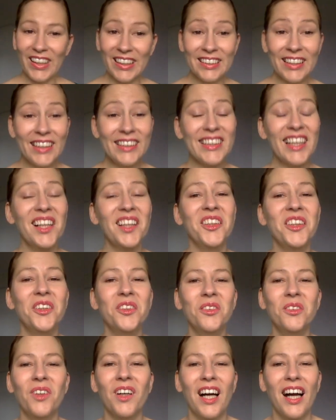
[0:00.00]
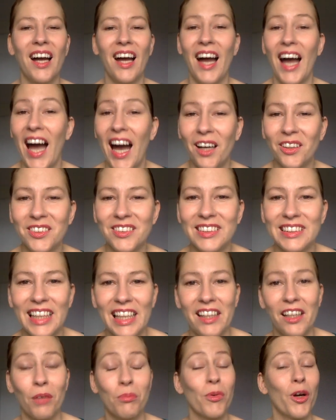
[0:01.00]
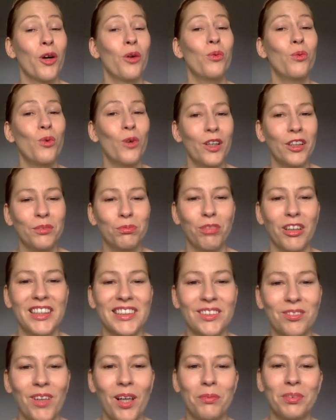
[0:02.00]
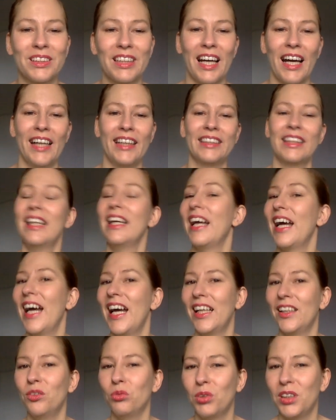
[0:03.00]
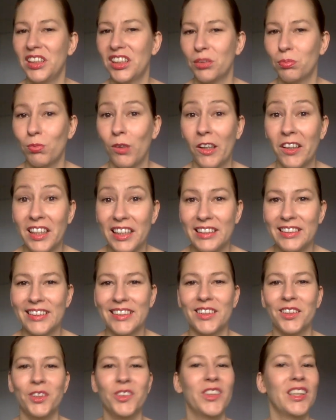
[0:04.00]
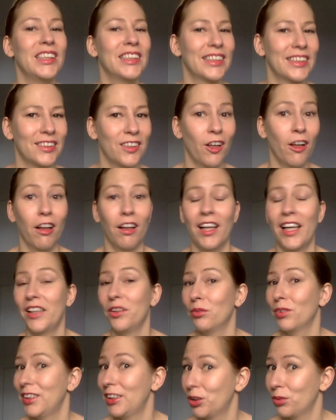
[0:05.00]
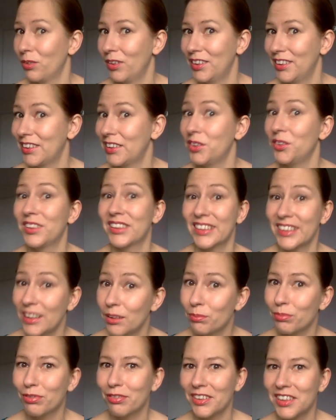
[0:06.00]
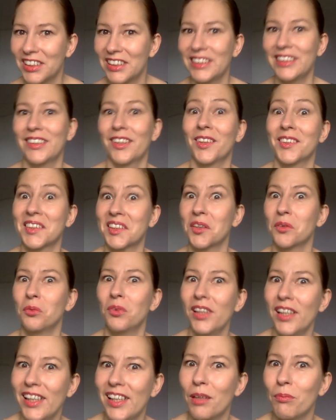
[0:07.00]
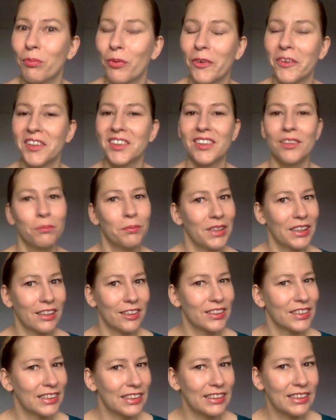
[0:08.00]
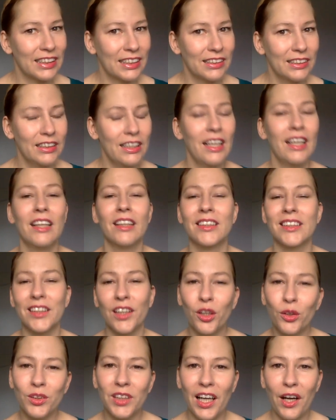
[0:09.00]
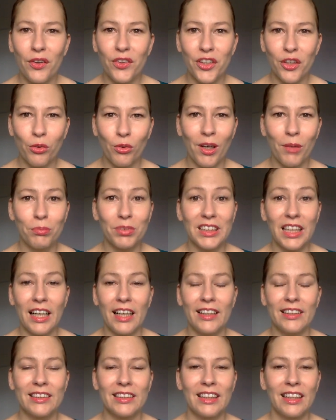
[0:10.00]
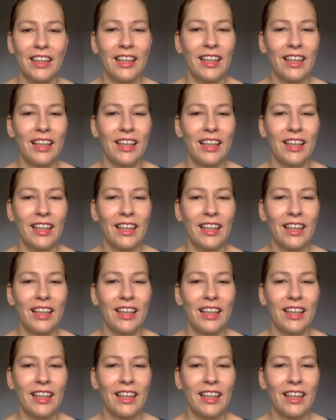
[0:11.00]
They tell you how to set up a WordPress website and which plugins to install and which ones to skip, which is also really important because it can slow down your website